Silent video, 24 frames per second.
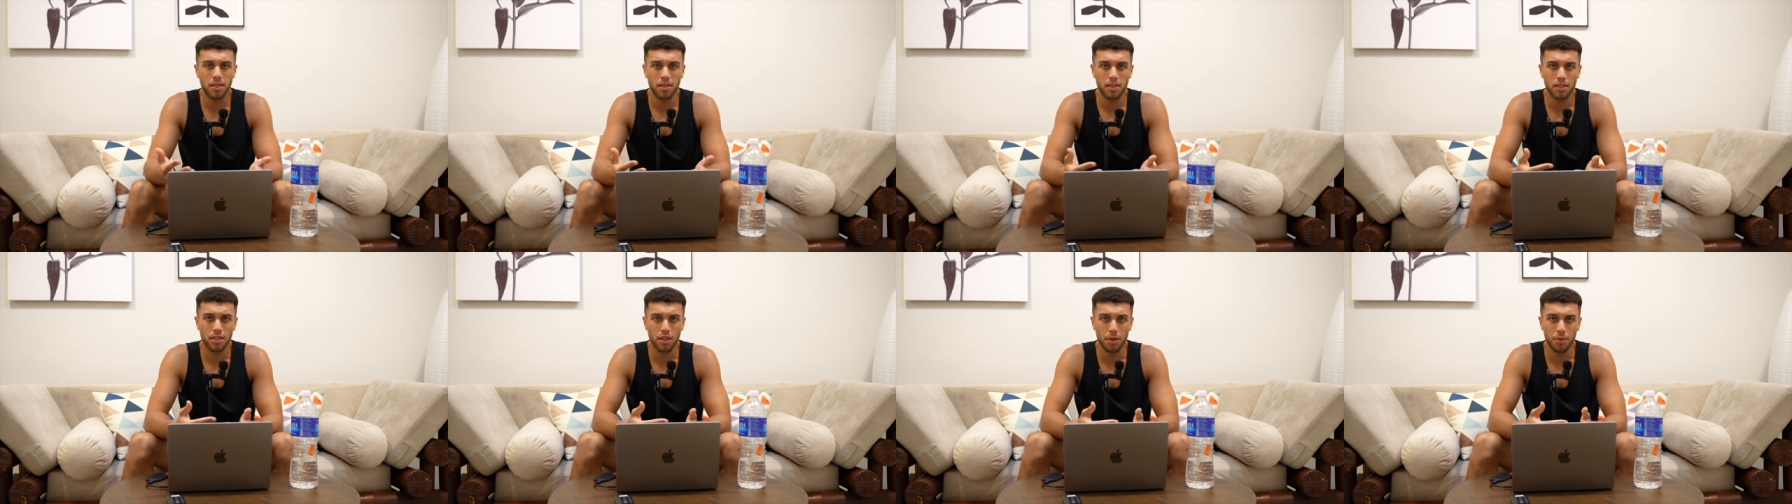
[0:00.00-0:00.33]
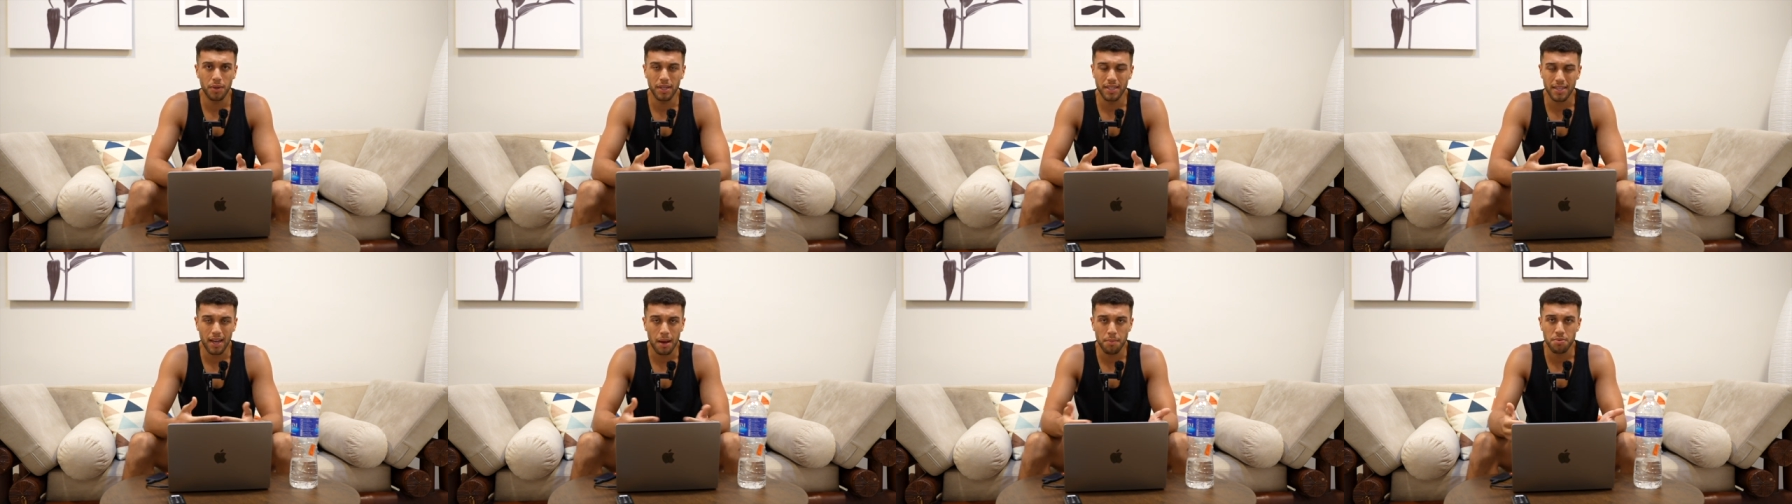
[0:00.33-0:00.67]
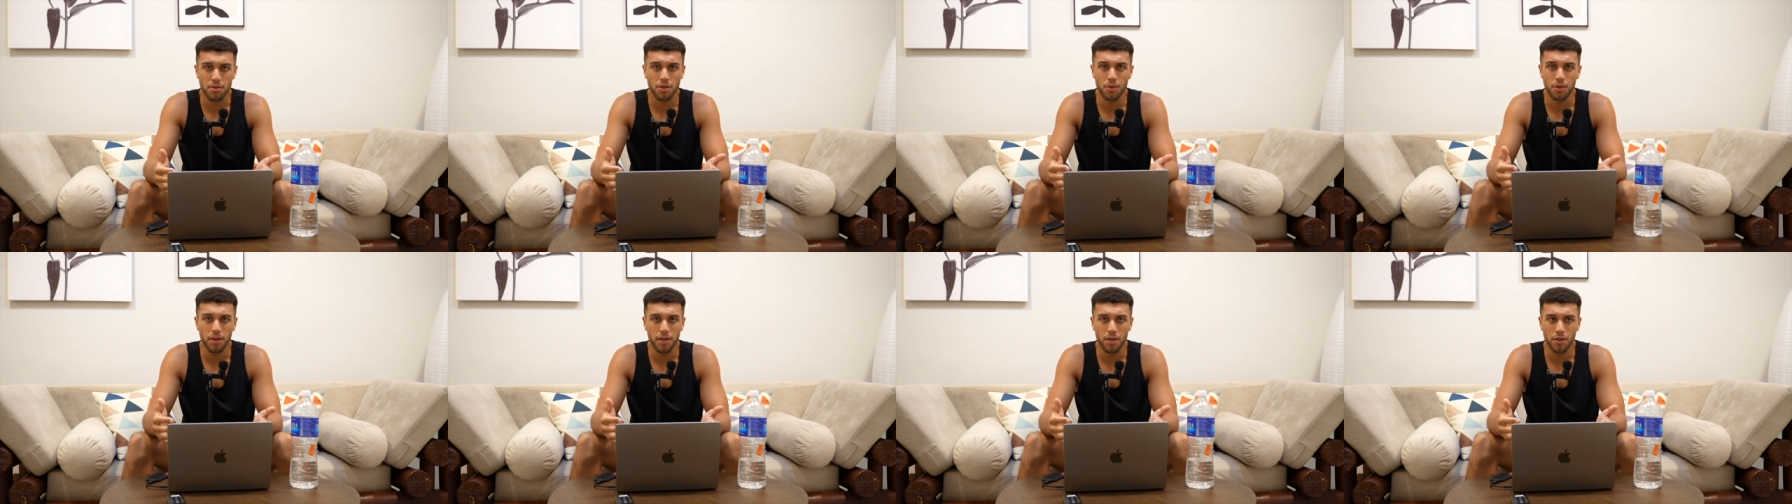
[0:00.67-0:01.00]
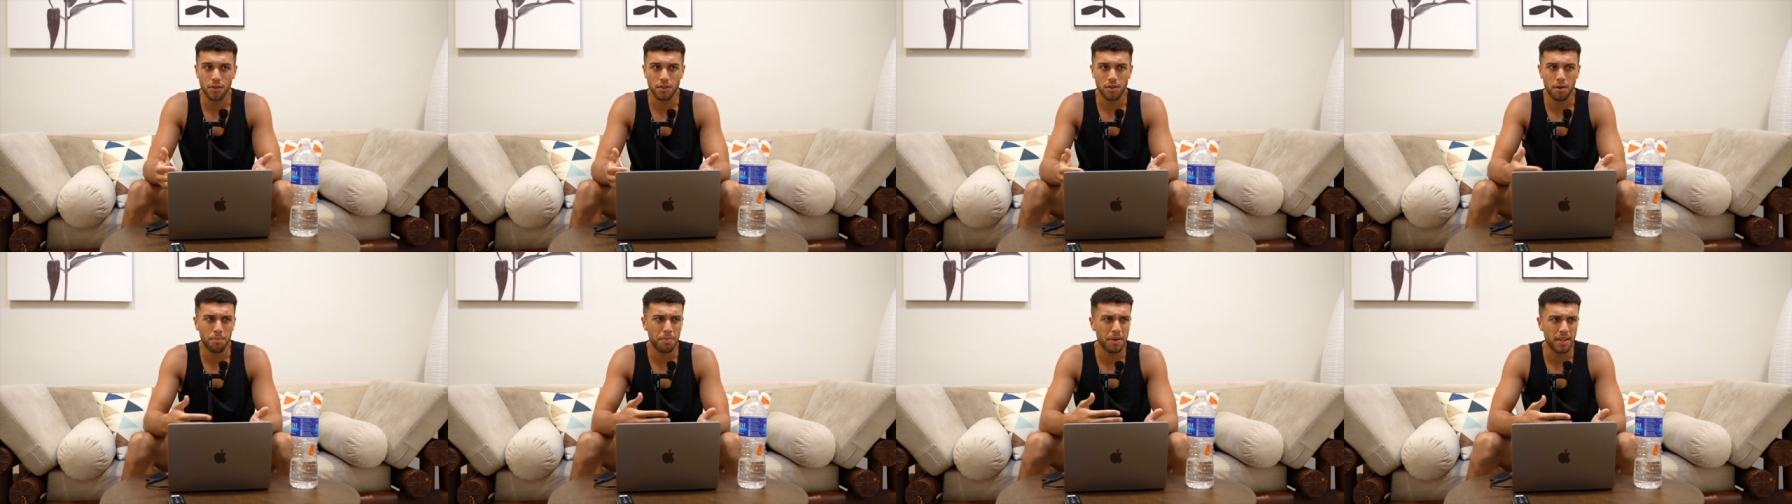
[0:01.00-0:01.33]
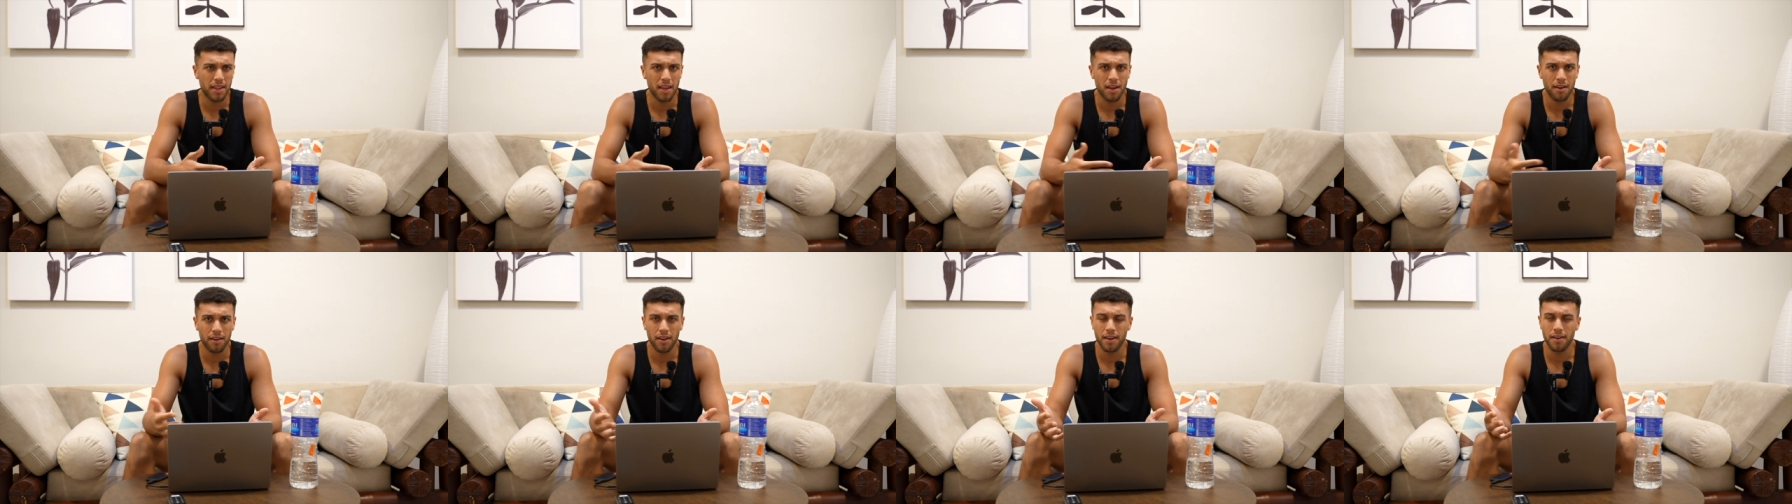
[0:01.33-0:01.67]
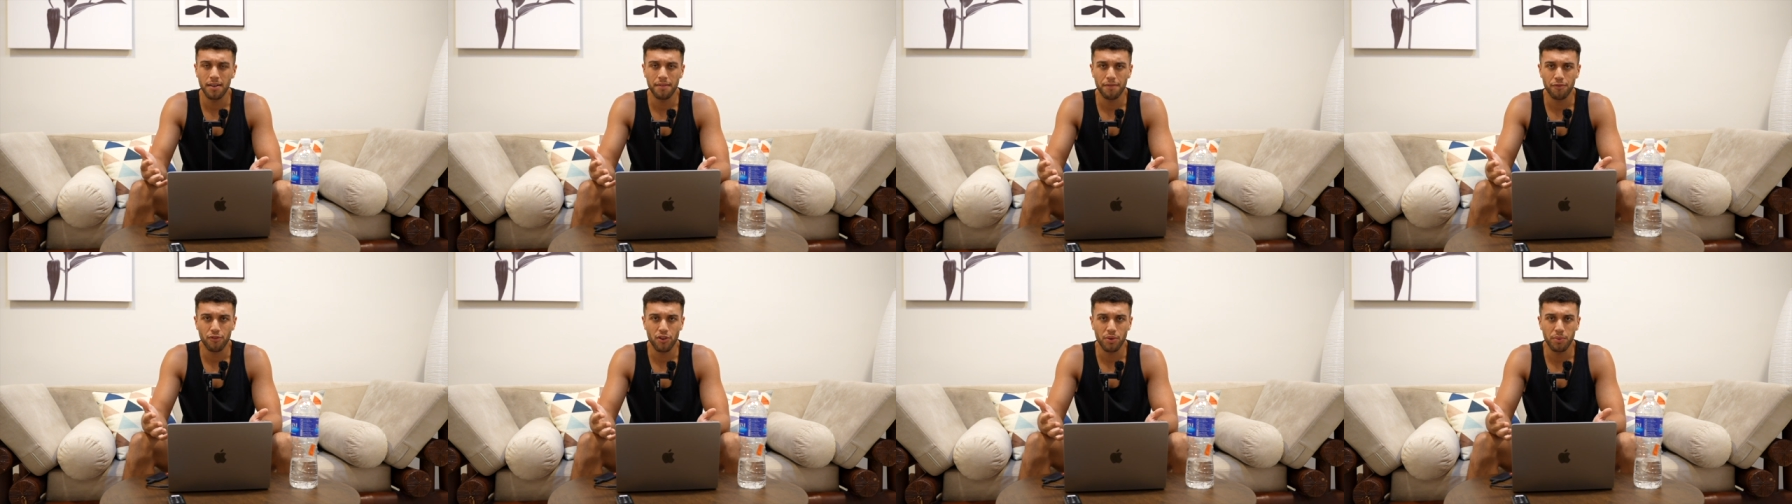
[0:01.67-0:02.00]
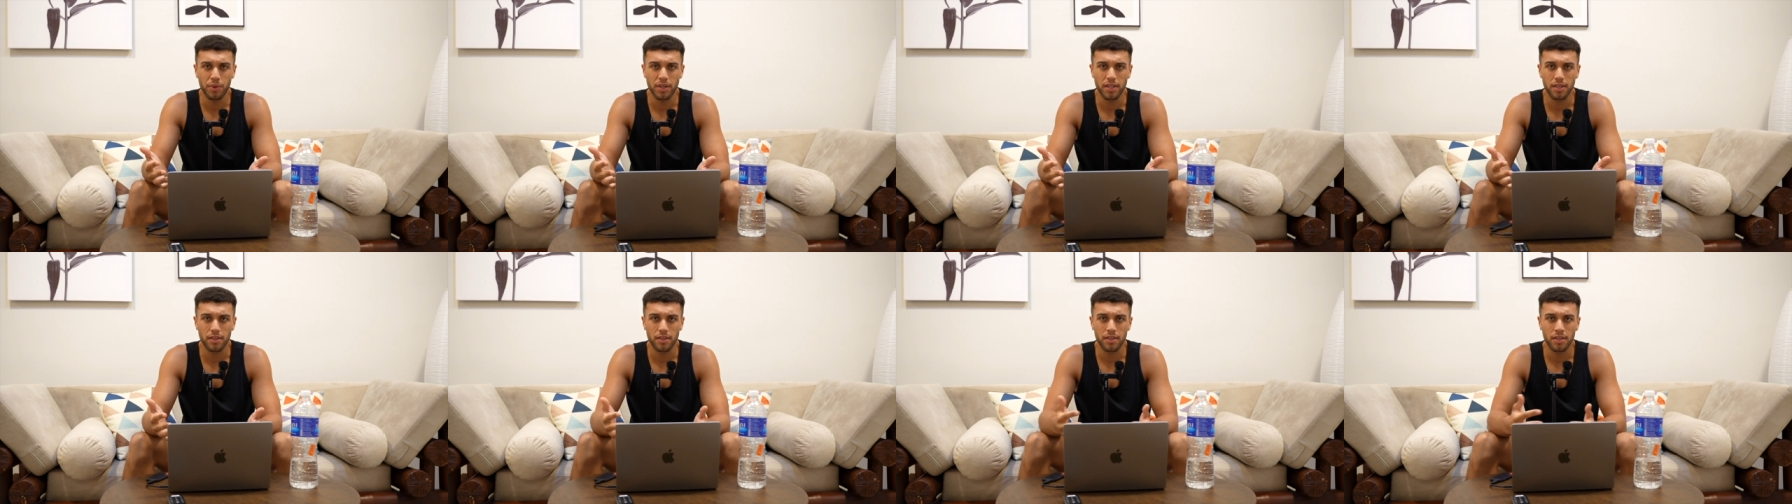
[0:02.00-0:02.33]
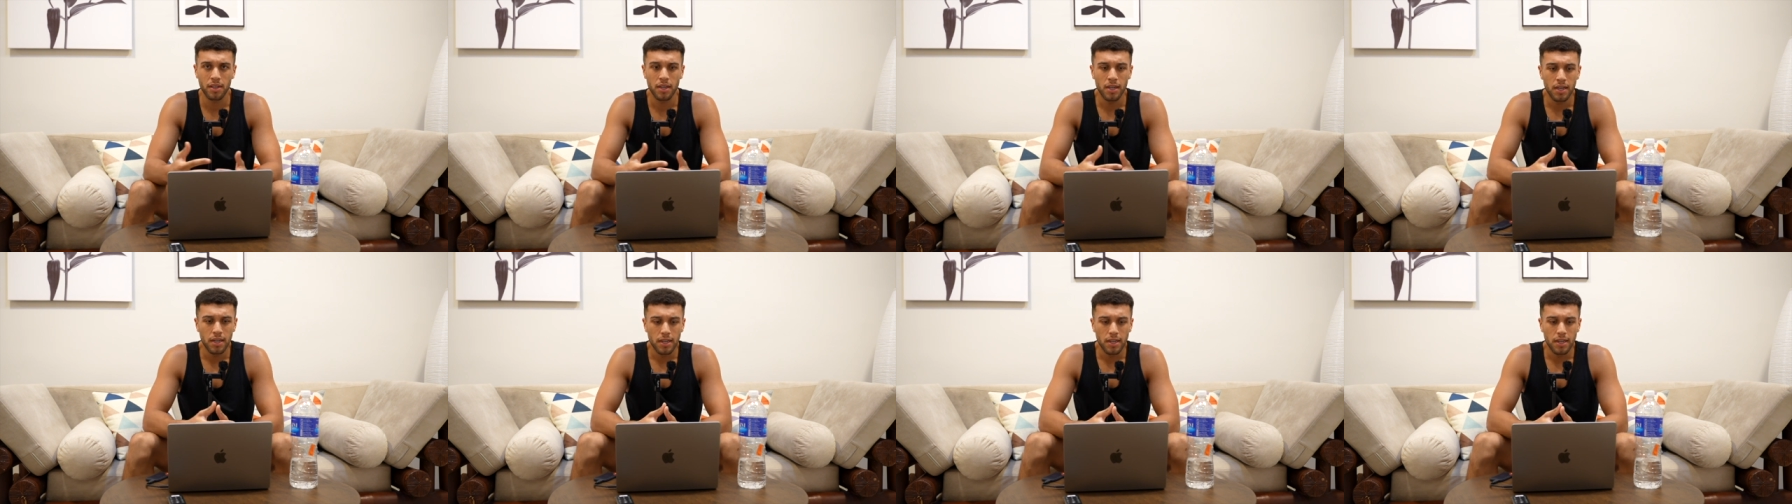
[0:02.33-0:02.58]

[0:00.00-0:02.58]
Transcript: So it's absolutely nuts. I'll be there again in three weeks.